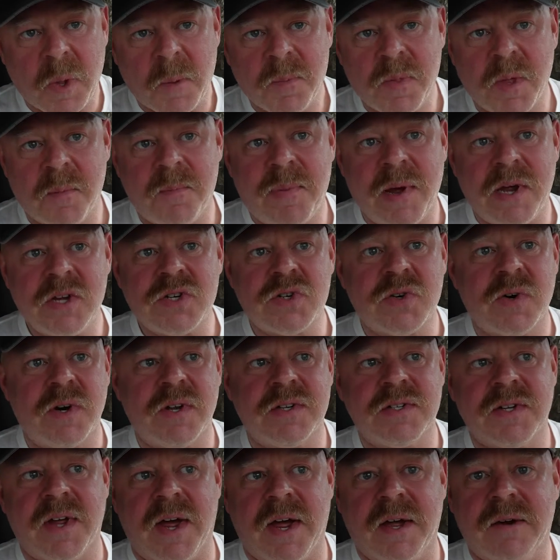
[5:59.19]
The pastry
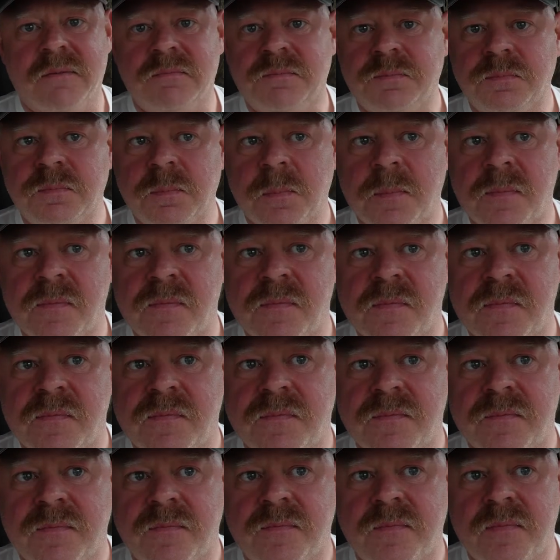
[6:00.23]
is like
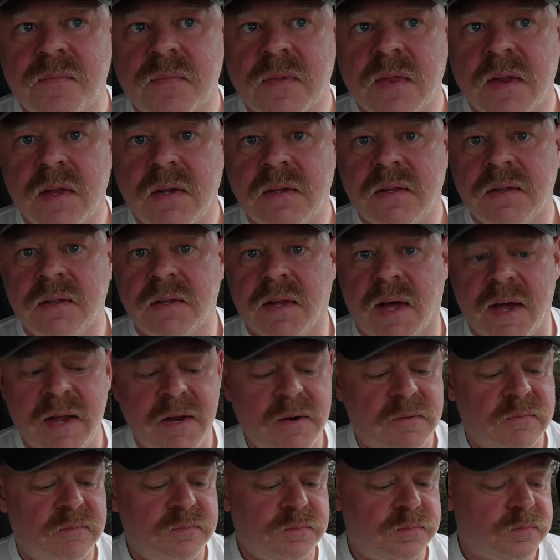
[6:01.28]
light,